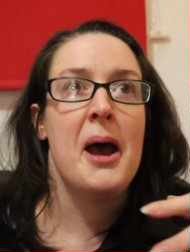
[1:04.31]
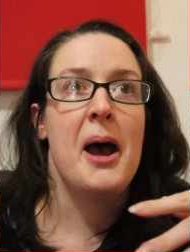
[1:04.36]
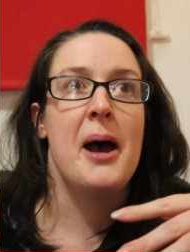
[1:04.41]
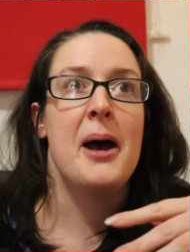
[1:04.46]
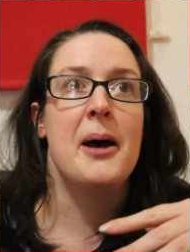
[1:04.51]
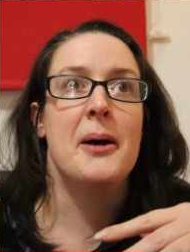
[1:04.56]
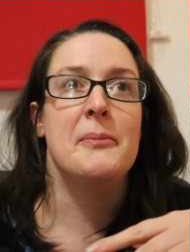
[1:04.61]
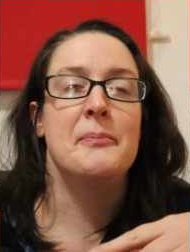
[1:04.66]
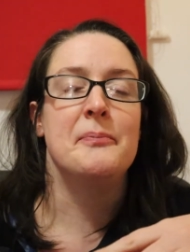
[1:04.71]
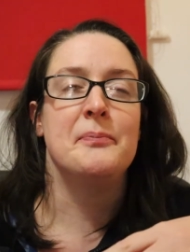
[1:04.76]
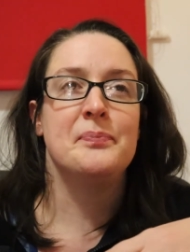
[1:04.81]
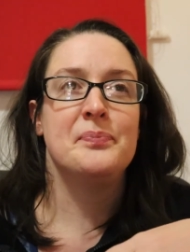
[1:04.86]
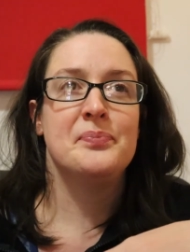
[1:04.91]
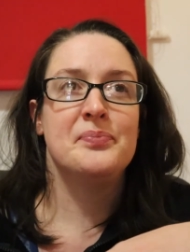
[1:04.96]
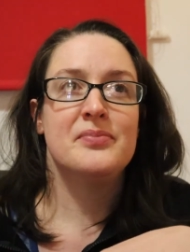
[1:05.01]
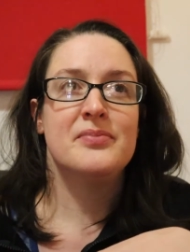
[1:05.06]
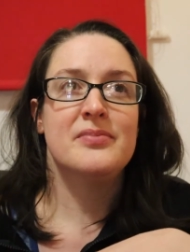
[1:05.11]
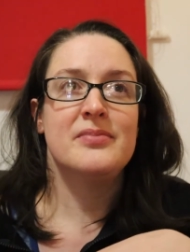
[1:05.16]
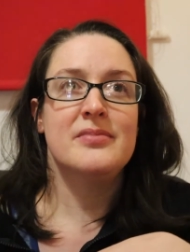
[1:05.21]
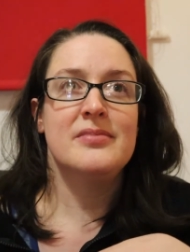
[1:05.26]
And
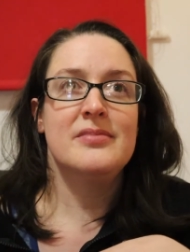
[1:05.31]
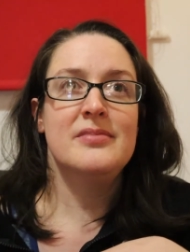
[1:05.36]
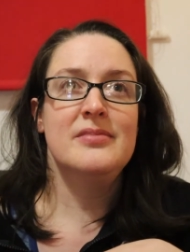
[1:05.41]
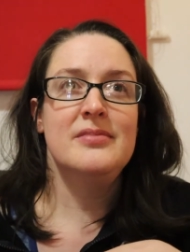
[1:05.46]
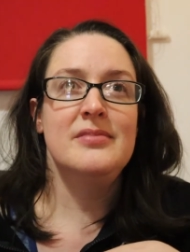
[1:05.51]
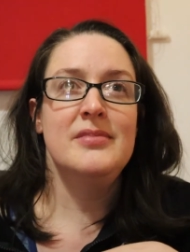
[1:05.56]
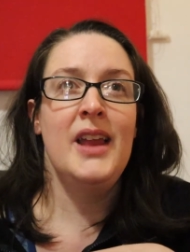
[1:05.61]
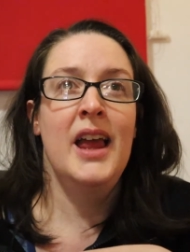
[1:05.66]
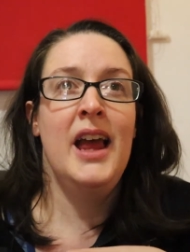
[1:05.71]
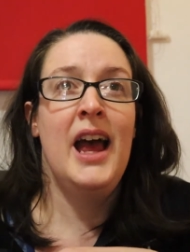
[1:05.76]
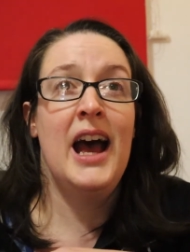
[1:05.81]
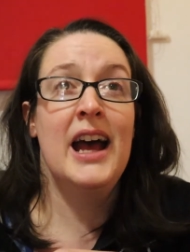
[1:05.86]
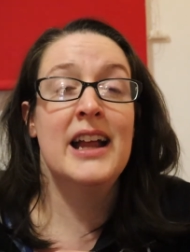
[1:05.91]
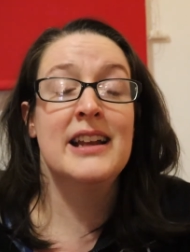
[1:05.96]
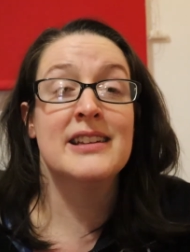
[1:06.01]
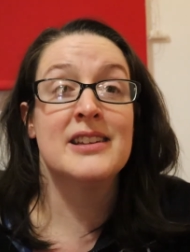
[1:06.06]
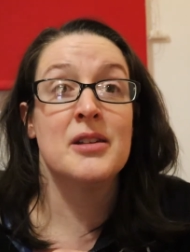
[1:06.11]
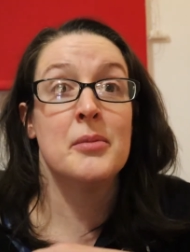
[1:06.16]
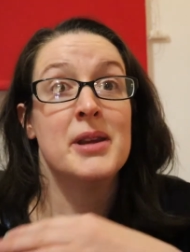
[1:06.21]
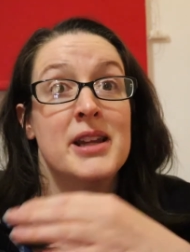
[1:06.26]

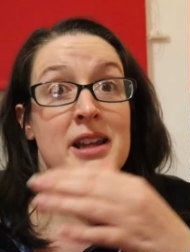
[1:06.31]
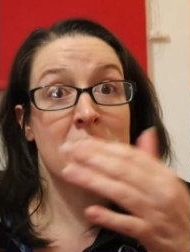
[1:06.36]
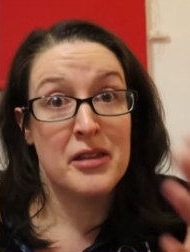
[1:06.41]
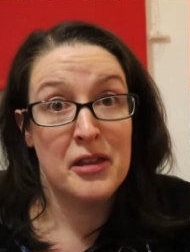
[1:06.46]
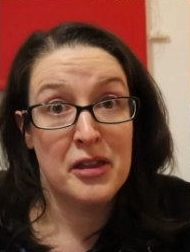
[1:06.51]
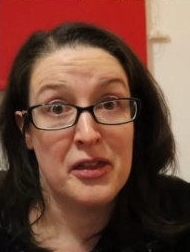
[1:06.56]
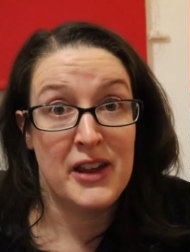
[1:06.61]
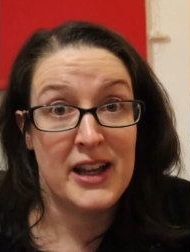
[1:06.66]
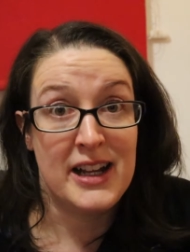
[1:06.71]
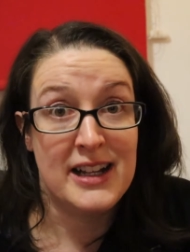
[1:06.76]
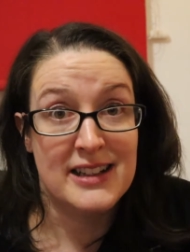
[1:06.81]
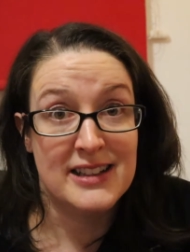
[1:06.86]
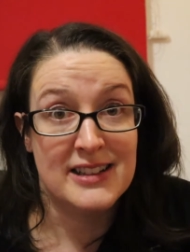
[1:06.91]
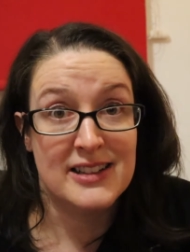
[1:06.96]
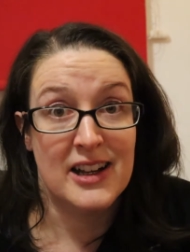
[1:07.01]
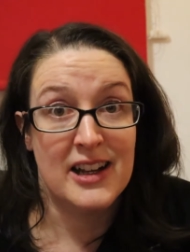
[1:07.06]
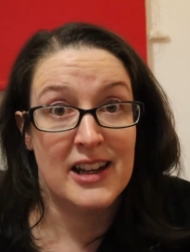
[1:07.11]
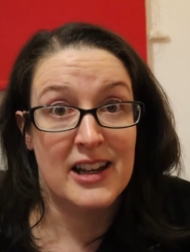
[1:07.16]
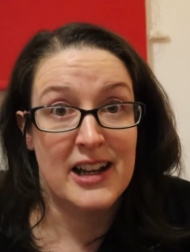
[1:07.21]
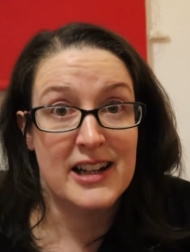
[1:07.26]
some of the other
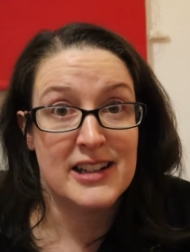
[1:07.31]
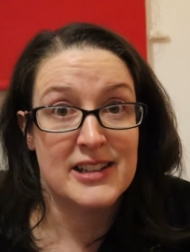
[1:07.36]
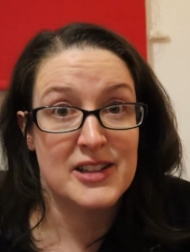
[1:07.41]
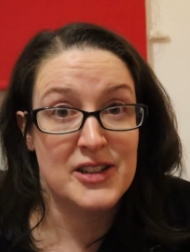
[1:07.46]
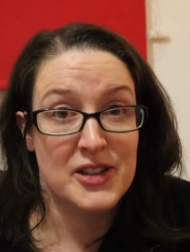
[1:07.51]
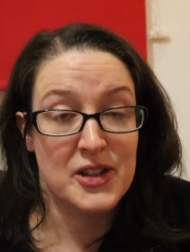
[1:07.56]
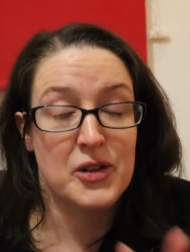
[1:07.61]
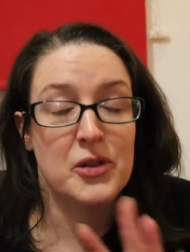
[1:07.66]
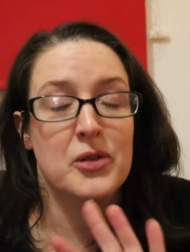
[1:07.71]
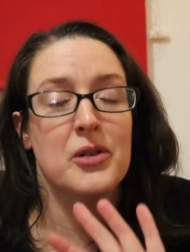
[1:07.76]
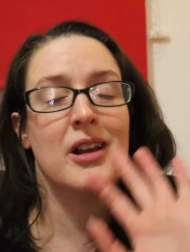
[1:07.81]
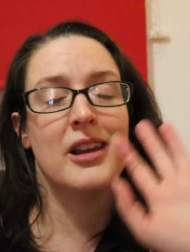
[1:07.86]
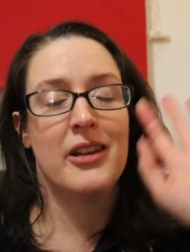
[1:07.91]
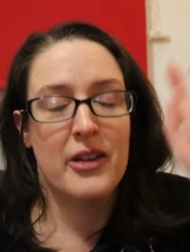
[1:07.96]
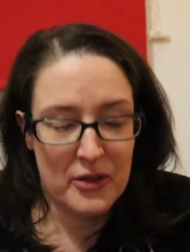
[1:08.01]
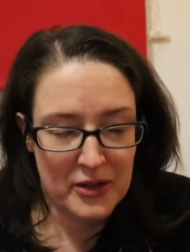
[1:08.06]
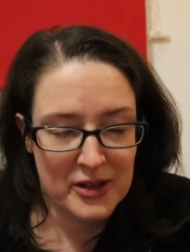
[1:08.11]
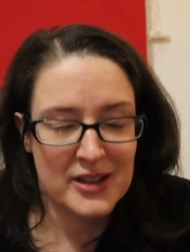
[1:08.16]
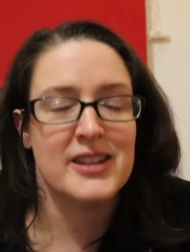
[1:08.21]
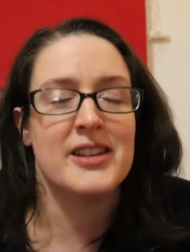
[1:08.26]
things I like to do
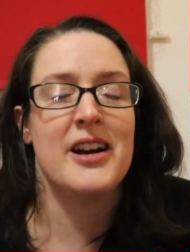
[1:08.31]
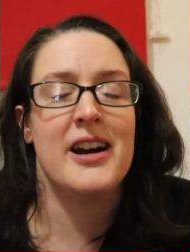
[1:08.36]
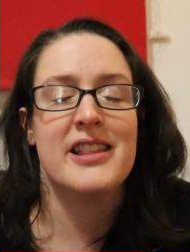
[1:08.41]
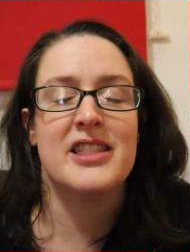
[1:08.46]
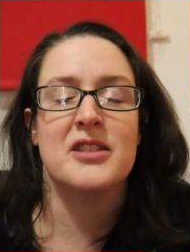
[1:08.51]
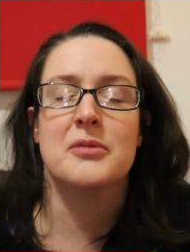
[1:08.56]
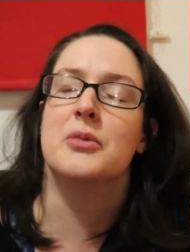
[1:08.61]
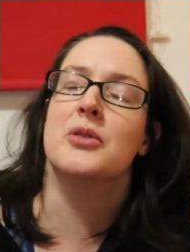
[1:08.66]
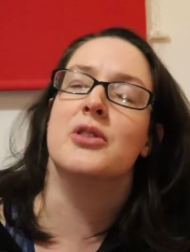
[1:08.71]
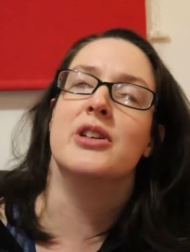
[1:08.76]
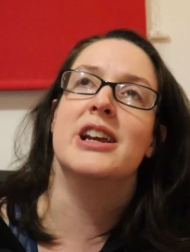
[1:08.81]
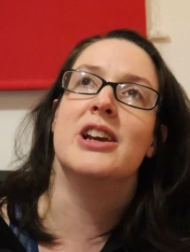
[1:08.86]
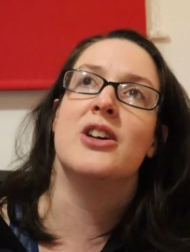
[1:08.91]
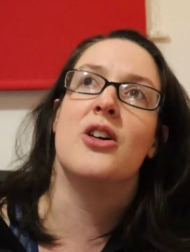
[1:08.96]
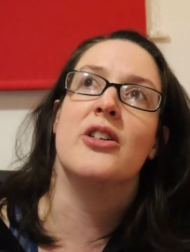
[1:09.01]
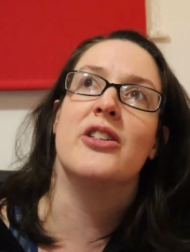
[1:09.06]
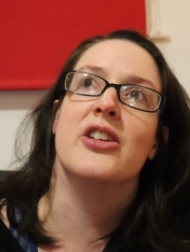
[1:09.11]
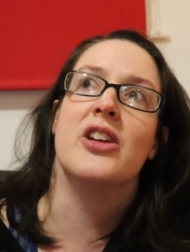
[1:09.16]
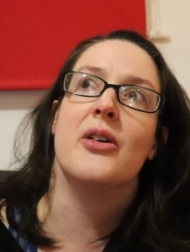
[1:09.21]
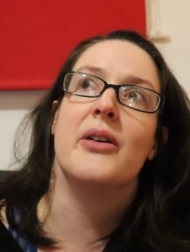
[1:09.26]
alongside the Marie
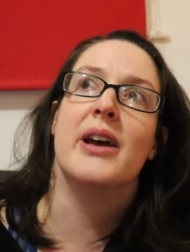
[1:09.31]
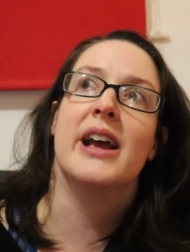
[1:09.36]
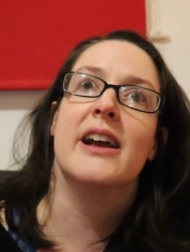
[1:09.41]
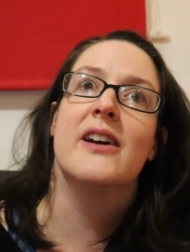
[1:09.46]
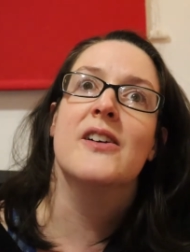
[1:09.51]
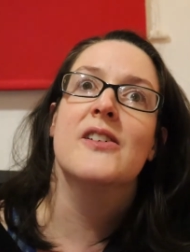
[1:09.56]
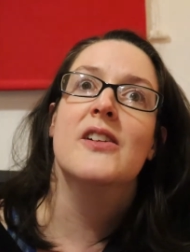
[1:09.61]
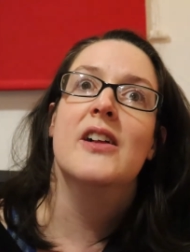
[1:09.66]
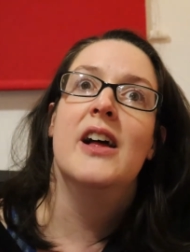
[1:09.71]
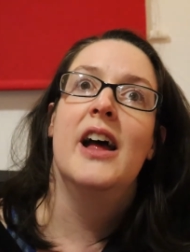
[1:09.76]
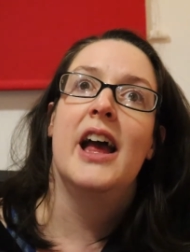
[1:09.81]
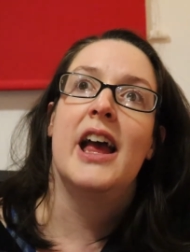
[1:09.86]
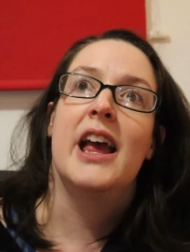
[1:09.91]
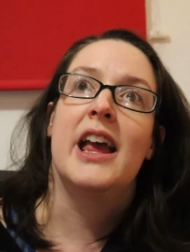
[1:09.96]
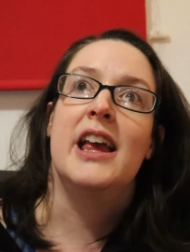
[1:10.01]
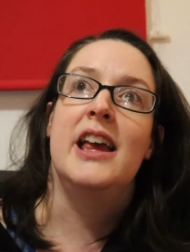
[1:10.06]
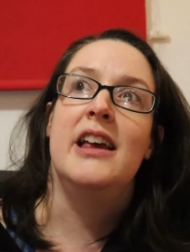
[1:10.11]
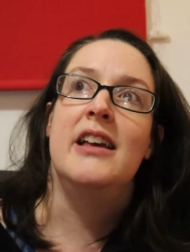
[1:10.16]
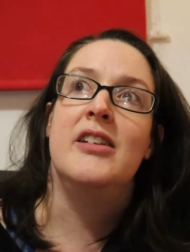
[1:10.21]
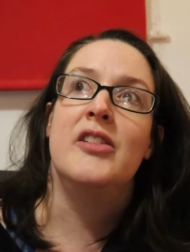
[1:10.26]
Kondoing
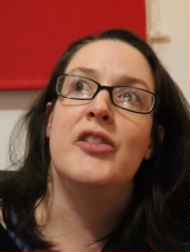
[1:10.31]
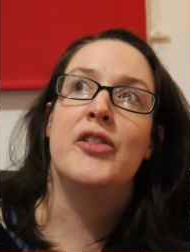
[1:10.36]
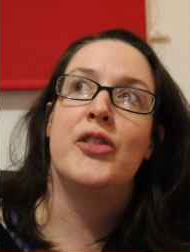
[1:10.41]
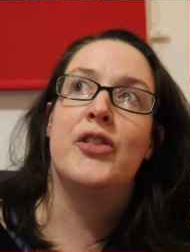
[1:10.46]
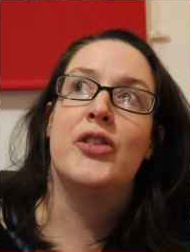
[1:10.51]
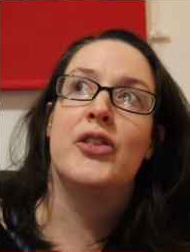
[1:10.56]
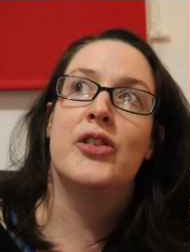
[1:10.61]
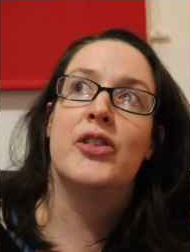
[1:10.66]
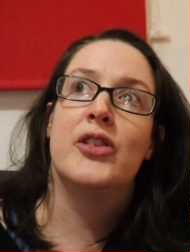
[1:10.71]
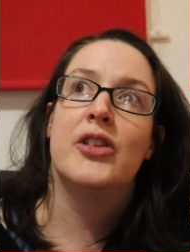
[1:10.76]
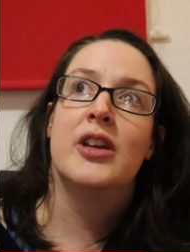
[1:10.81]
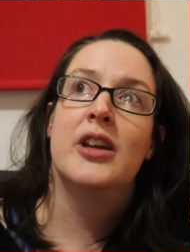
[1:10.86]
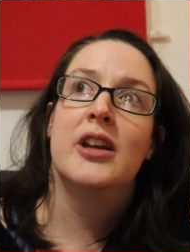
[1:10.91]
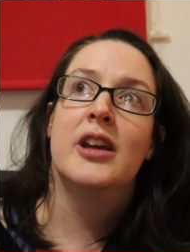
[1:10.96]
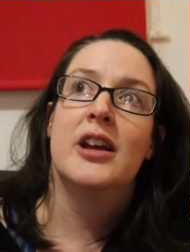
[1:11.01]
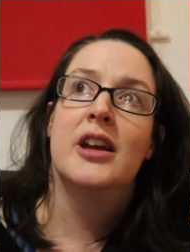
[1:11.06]
is